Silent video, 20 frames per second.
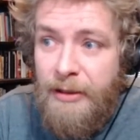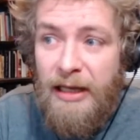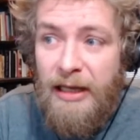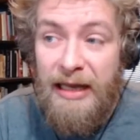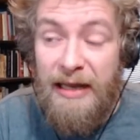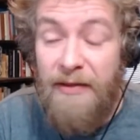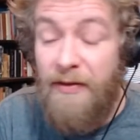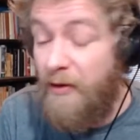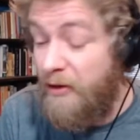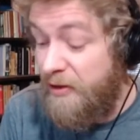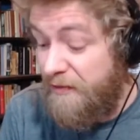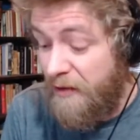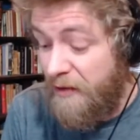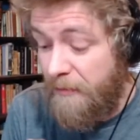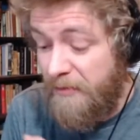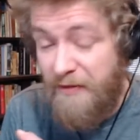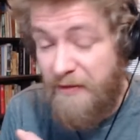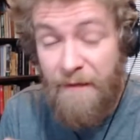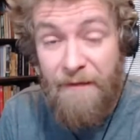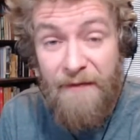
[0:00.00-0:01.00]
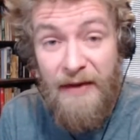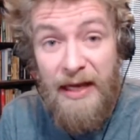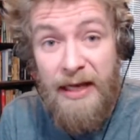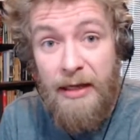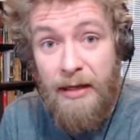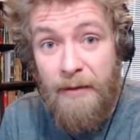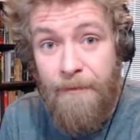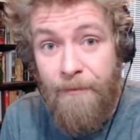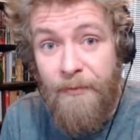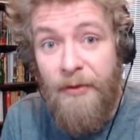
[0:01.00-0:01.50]
Either his numbers are
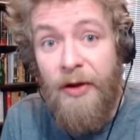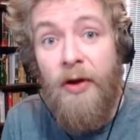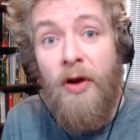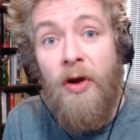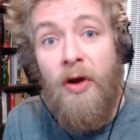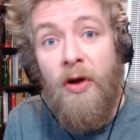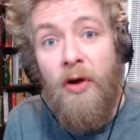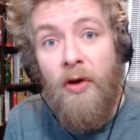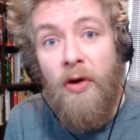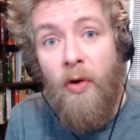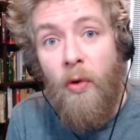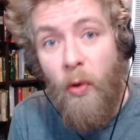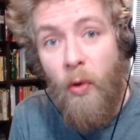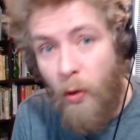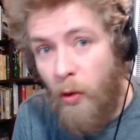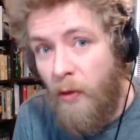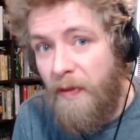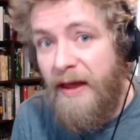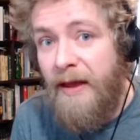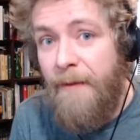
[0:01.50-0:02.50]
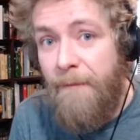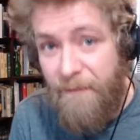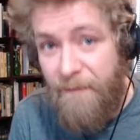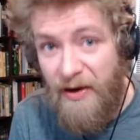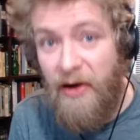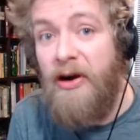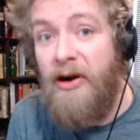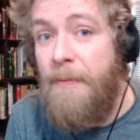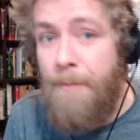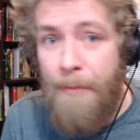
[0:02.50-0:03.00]
fake, or they're
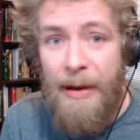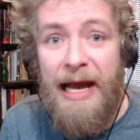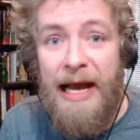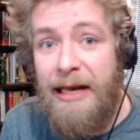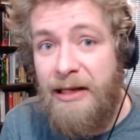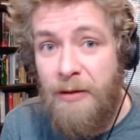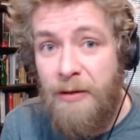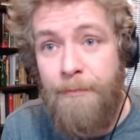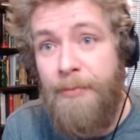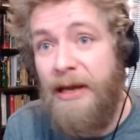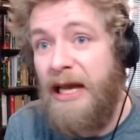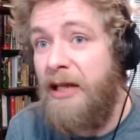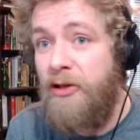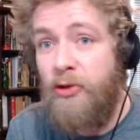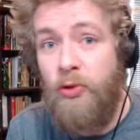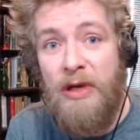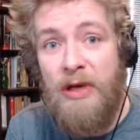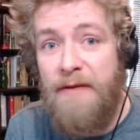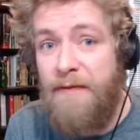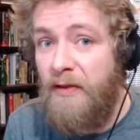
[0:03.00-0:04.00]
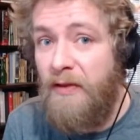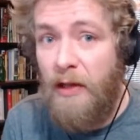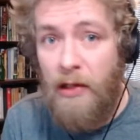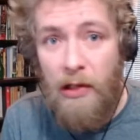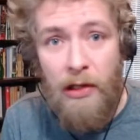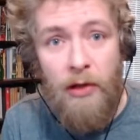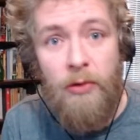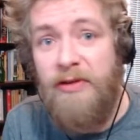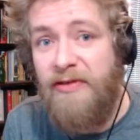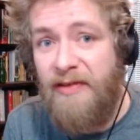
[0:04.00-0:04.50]
very bad compared to even the
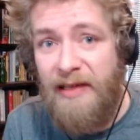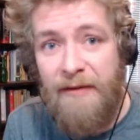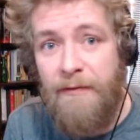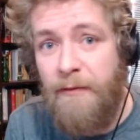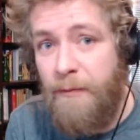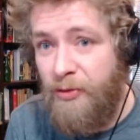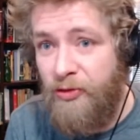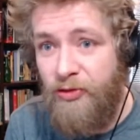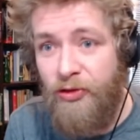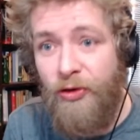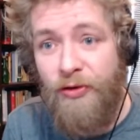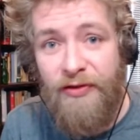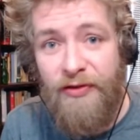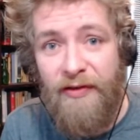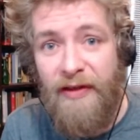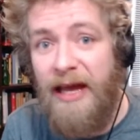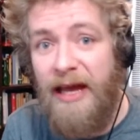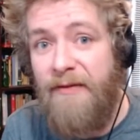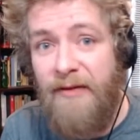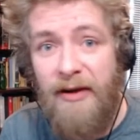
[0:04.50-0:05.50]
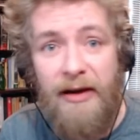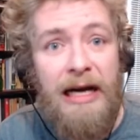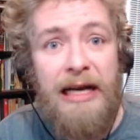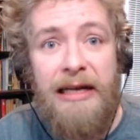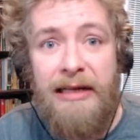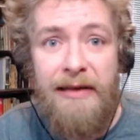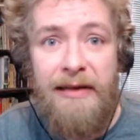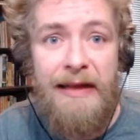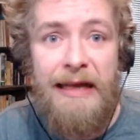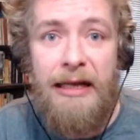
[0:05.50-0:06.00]
lowest level producer that ever
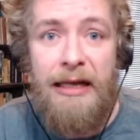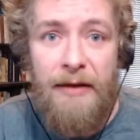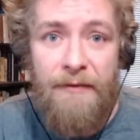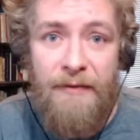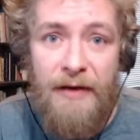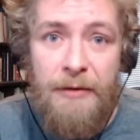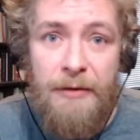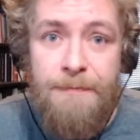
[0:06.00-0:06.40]
entered the NFL.